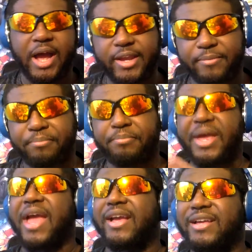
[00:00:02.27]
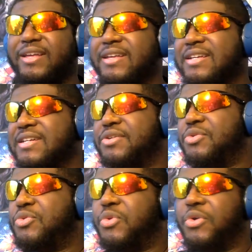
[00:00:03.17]
I am back.
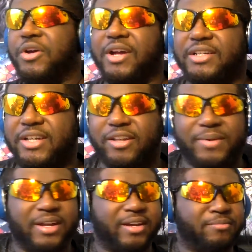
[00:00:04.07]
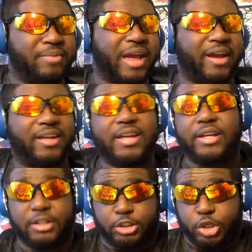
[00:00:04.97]
Ooh, I tell you, man, I am back.
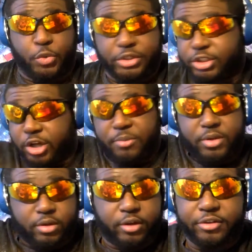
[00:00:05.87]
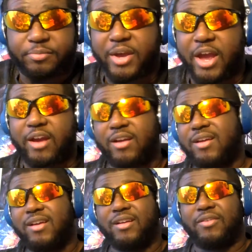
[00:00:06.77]
And so is Shaman King is back.
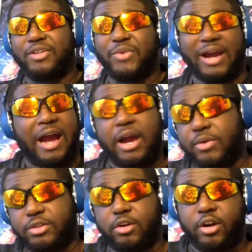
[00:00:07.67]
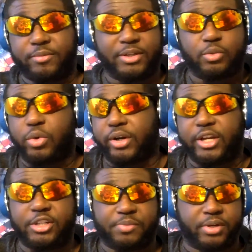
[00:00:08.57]
The reason why I was gone is because work
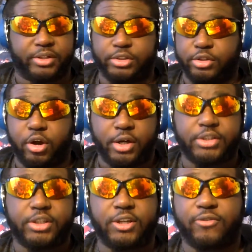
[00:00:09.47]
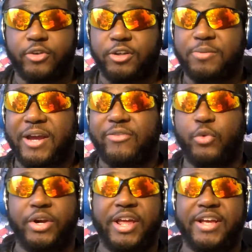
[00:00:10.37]
has been exhausting for these past
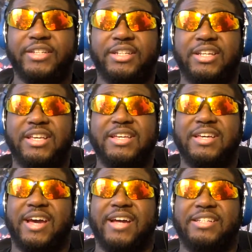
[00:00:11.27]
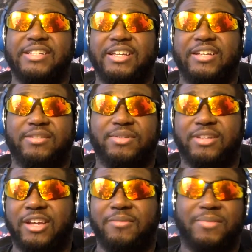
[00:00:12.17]
4 days, and I just needed some
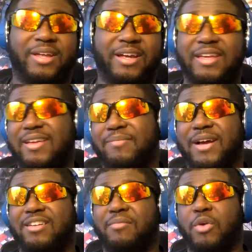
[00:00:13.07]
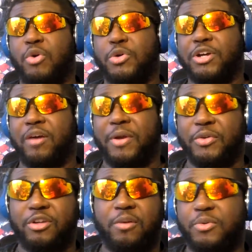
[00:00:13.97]
sleep. Like, by the time I woke up, it
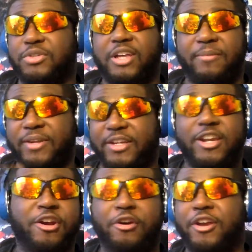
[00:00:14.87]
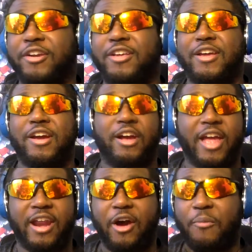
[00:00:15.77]
was almost time to eat dinner and
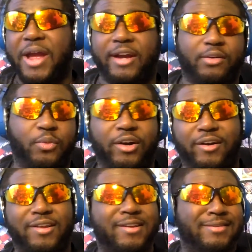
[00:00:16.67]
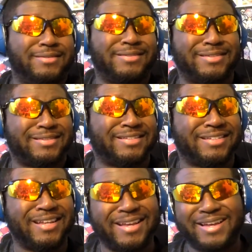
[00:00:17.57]
head out back to work.
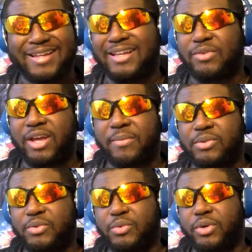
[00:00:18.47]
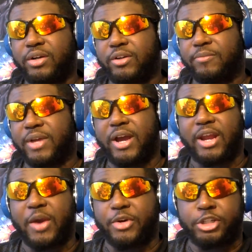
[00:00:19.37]
That's what happens when you work them
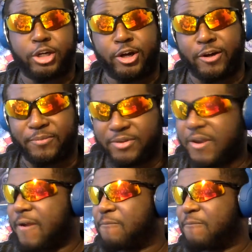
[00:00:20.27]
9-hour jobs.